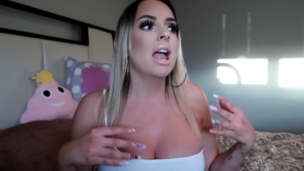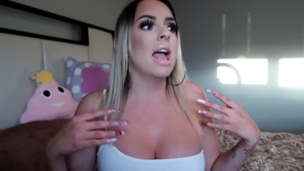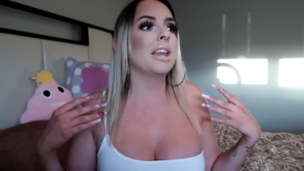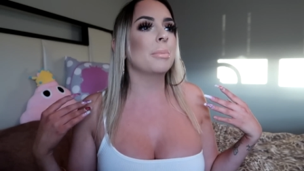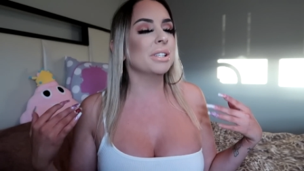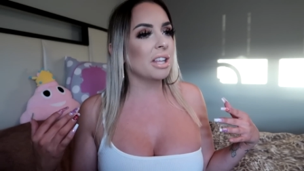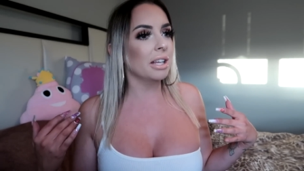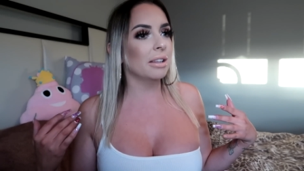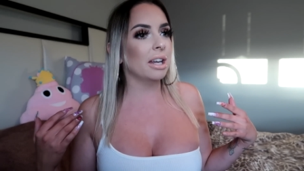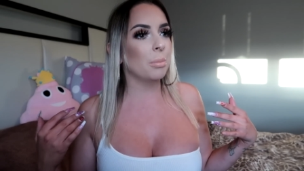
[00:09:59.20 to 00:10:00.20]
And I'm like
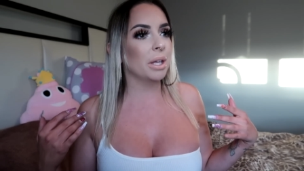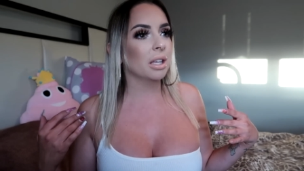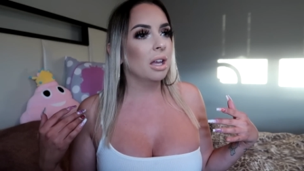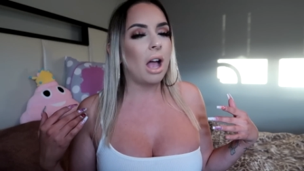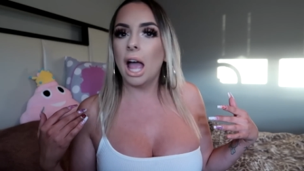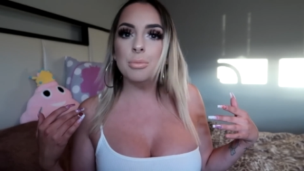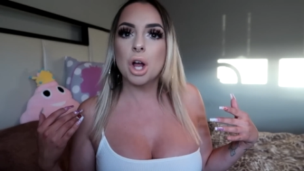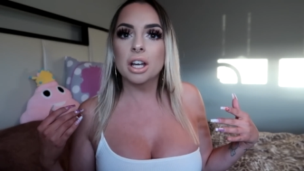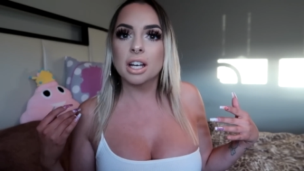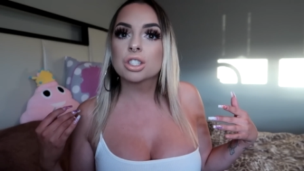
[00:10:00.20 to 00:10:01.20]
standing in line, I'm like, I'm
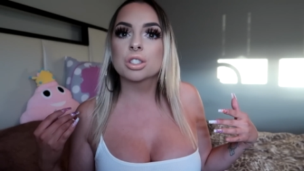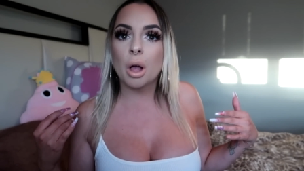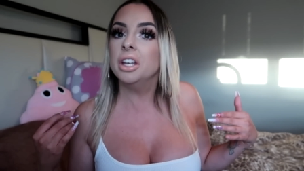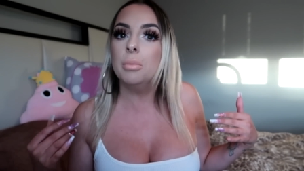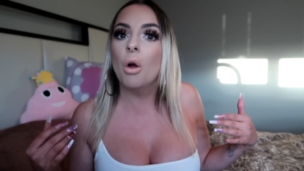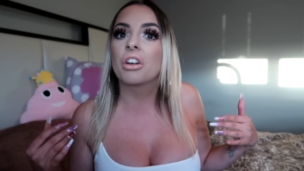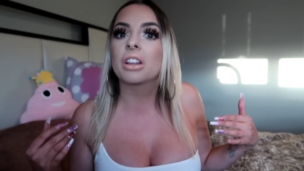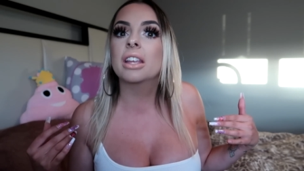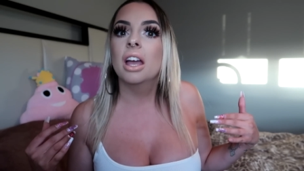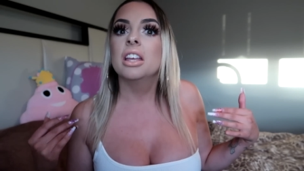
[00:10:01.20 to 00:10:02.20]
not an extra small anymore.
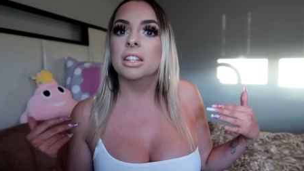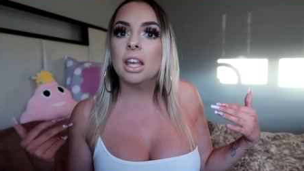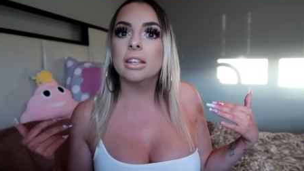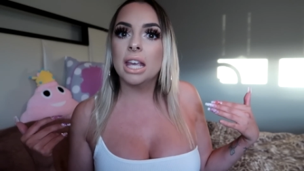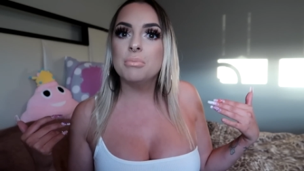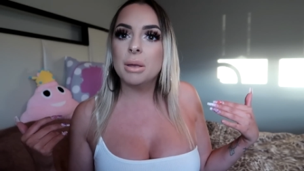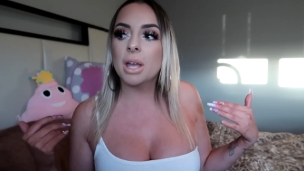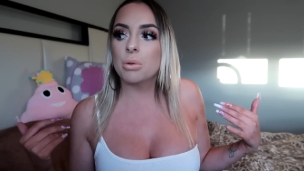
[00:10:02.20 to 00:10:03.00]
Like, yeah, okay, maybe I